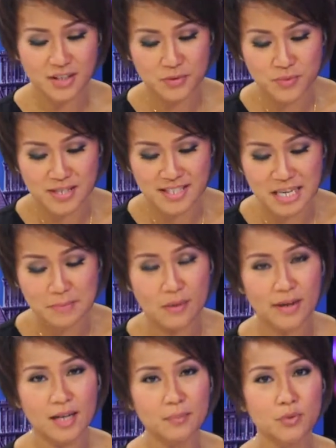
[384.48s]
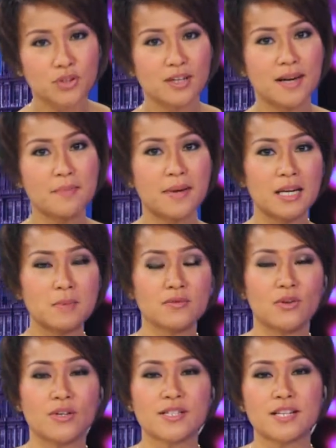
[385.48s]
Rizkie Maulana Putra. My name is
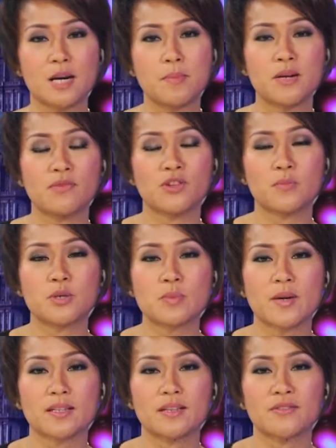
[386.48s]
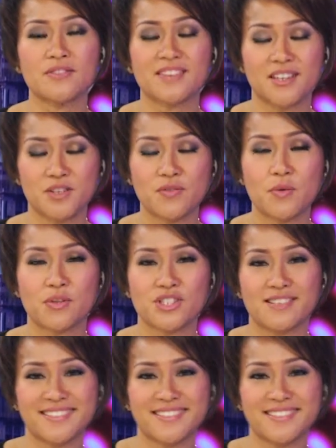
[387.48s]
Florence Armein for The Perspective. Thank you for watching.